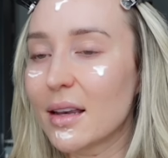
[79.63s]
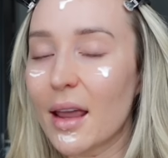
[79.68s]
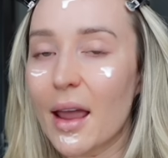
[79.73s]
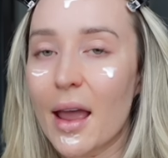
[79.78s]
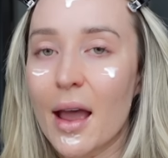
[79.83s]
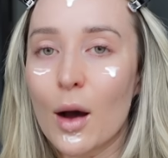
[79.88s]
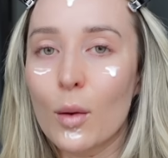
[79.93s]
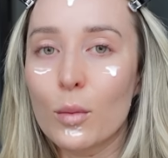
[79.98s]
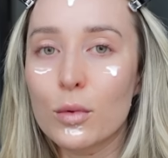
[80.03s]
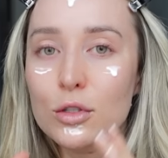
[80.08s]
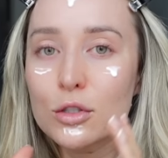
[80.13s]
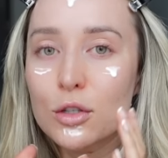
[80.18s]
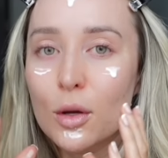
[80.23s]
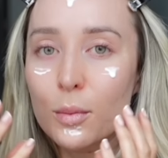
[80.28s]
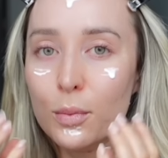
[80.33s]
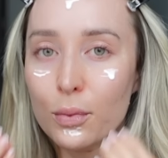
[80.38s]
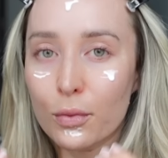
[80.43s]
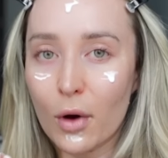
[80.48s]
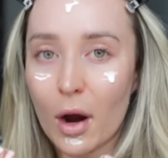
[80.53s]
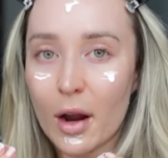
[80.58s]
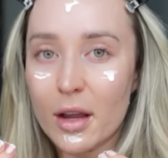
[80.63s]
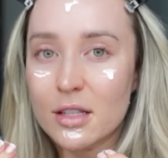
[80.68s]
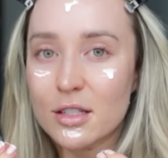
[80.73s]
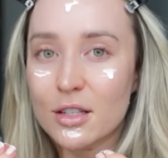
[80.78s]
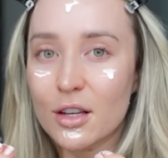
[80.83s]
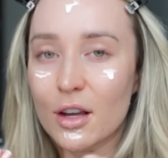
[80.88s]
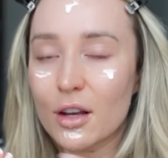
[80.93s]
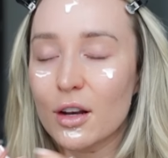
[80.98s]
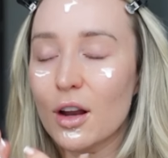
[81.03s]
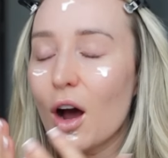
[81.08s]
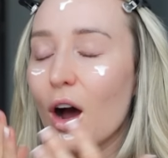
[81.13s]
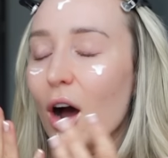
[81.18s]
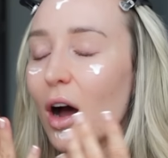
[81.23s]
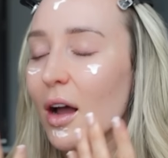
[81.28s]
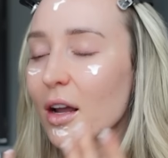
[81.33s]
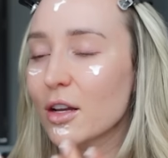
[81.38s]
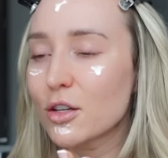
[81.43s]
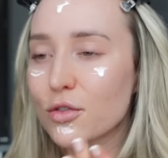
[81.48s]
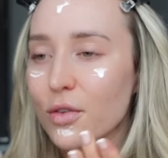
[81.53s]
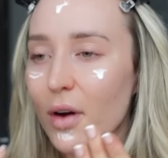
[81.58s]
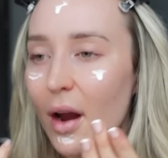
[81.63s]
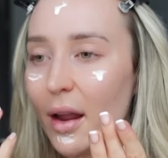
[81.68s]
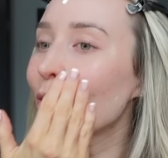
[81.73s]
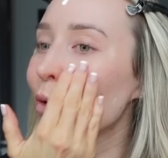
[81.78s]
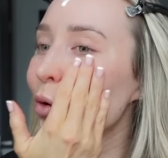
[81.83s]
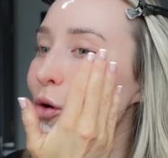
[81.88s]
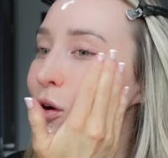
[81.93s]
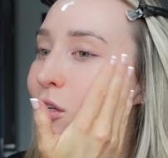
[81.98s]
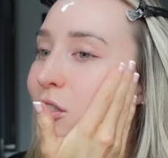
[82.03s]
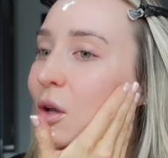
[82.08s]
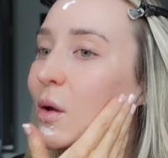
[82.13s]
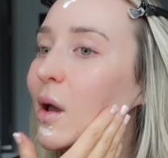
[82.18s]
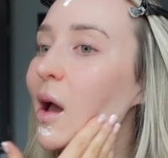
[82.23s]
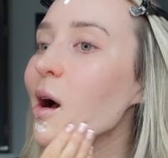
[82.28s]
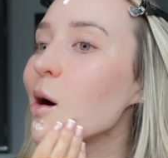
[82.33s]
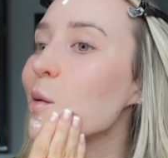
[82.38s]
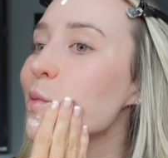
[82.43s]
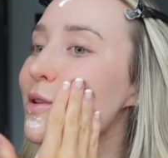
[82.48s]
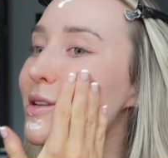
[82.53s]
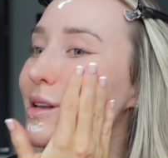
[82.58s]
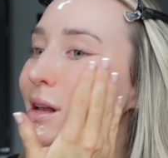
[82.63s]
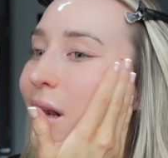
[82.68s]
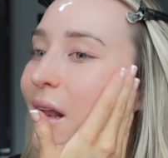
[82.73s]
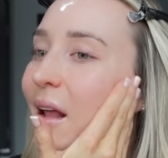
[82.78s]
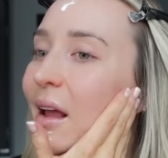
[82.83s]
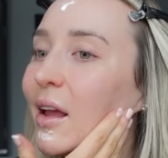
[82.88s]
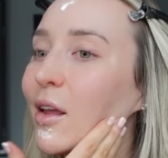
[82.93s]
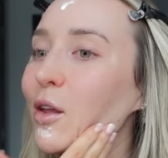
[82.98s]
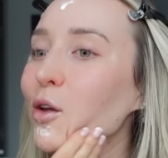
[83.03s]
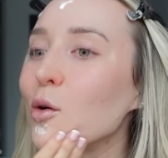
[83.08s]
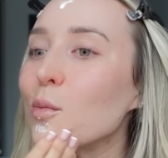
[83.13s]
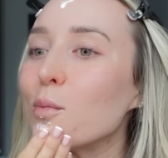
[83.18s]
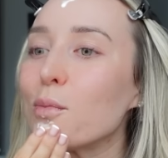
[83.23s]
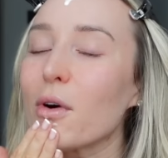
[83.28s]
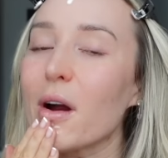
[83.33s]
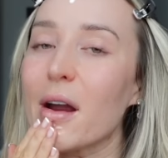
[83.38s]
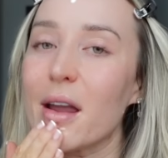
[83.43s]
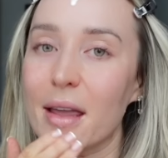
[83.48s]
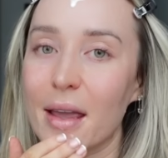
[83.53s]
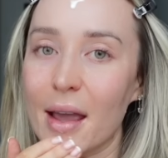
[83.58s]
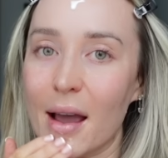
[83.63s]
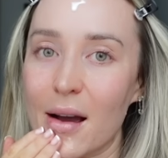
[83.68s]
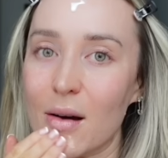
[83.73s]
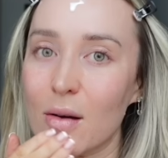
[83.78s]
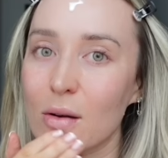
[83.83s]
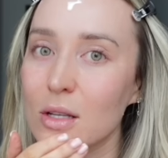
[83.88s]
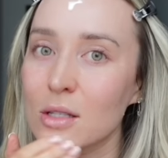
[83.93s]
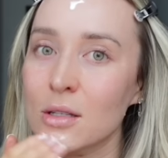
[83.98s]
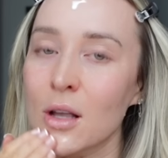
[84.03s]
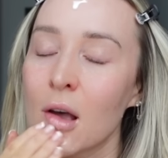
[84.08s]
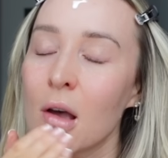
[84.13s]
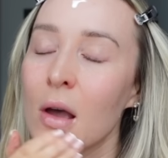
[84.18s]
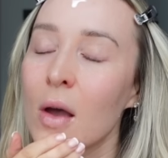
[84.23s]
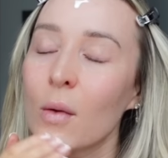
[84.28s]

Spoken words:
It helps to brighten, hydrate, also helps clear your breakouts,